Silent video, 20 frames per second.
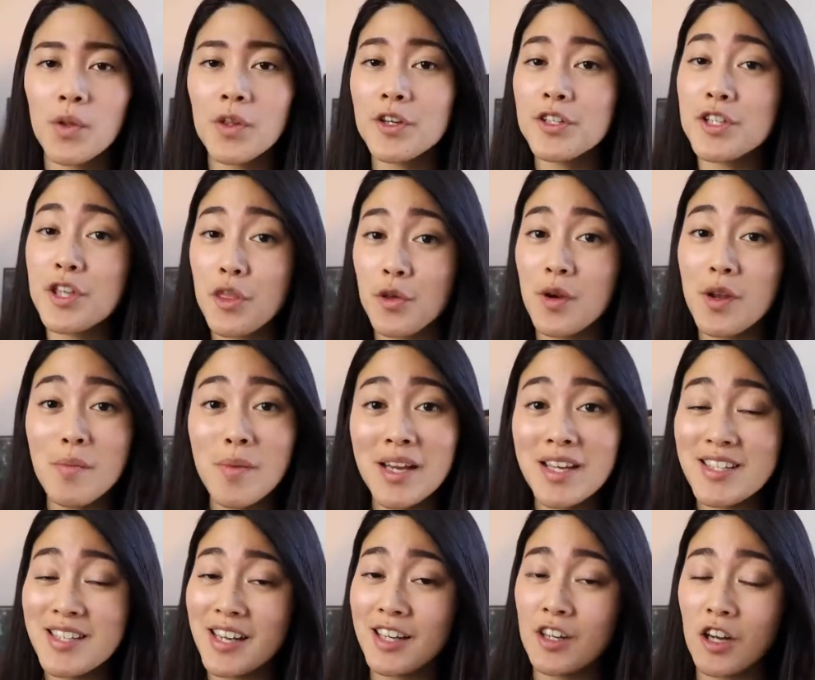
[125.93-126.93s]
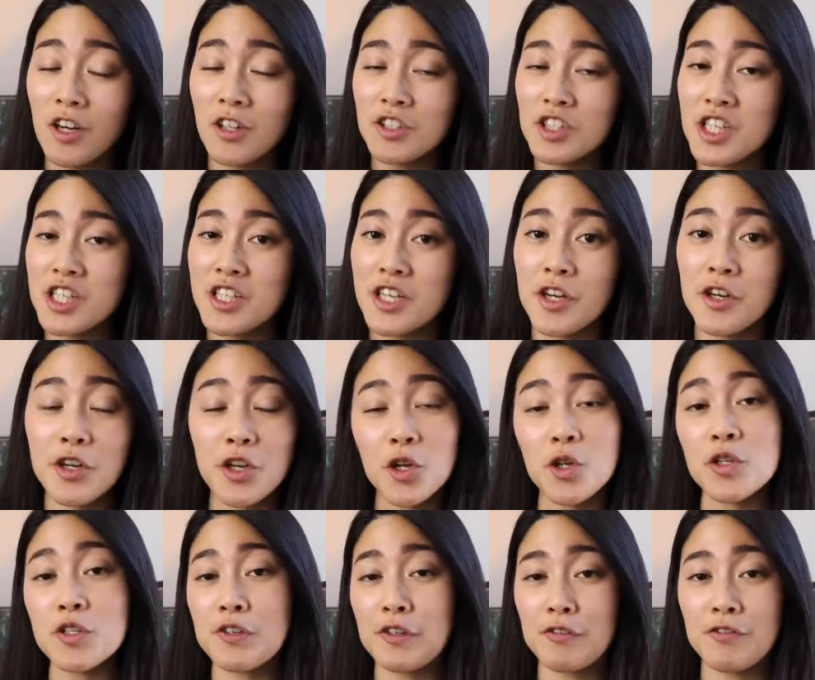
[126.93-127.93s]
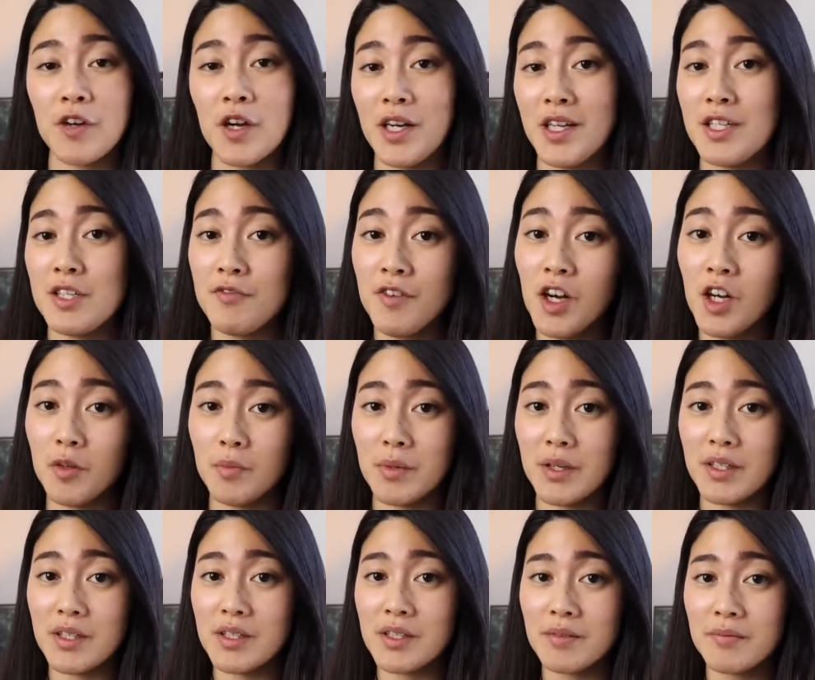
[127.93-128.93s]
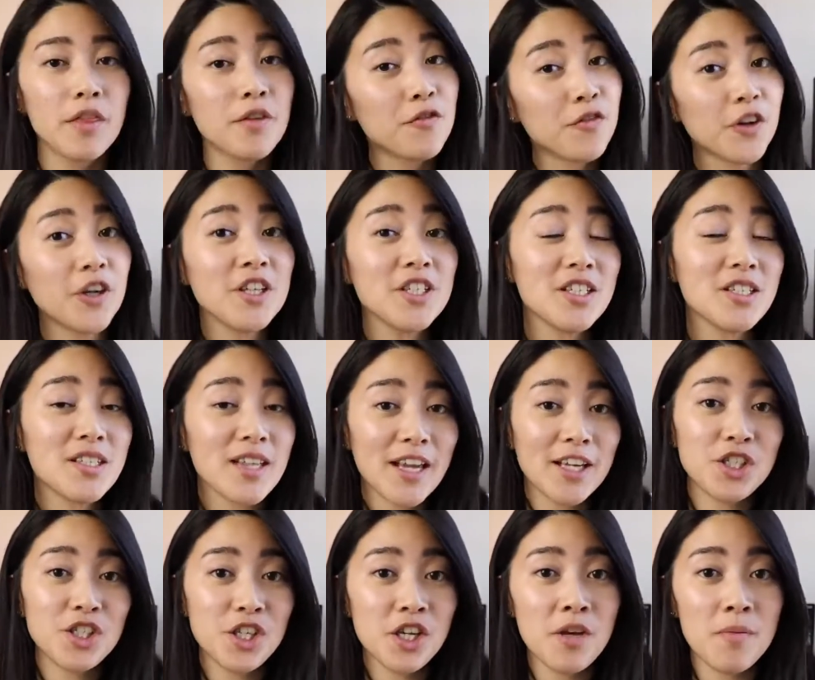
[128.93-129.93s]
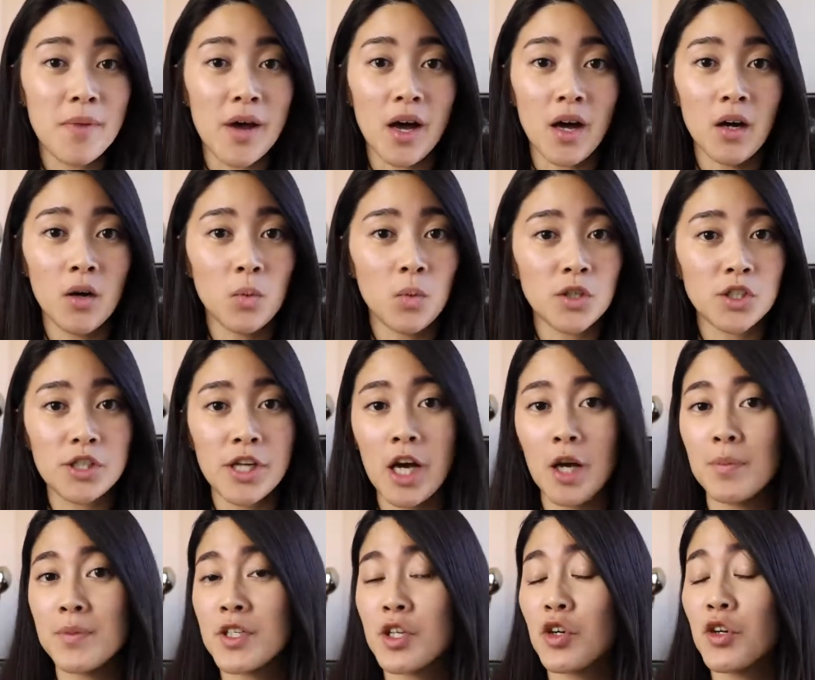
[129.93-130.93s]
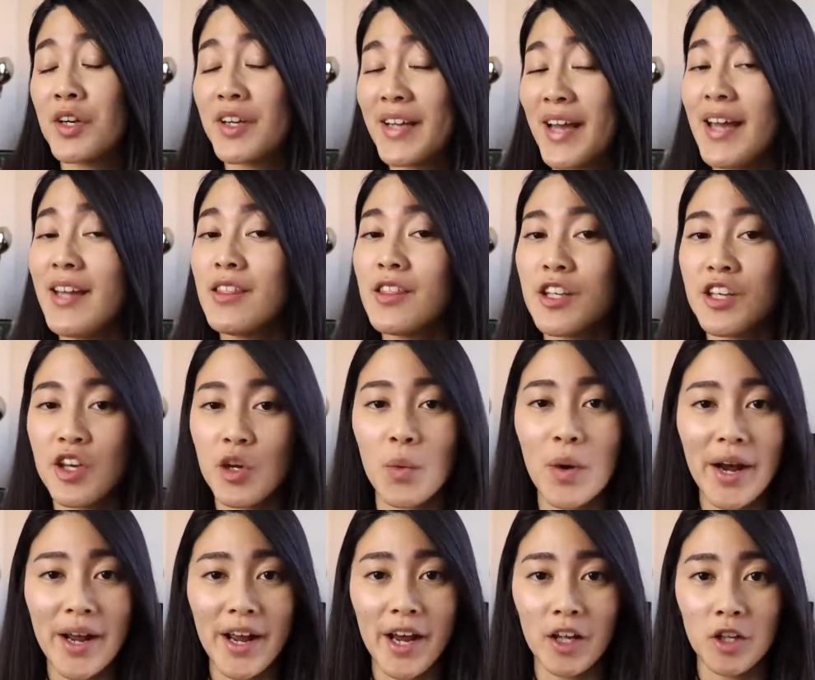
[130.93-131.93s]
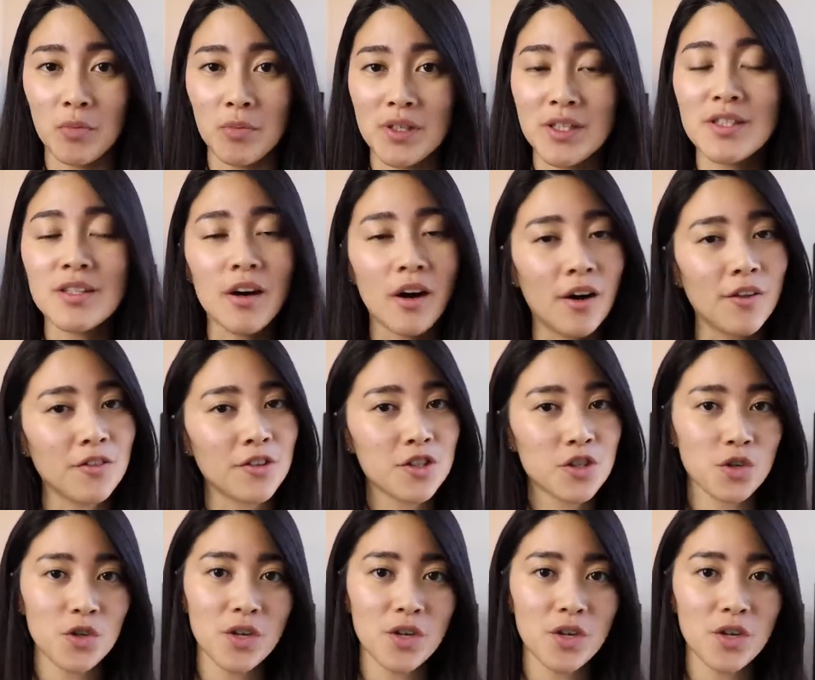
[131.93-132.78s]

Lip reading: Well, there's 3 main technologies that are used for front-end development. The first is HTML, which helps create the UI elements on the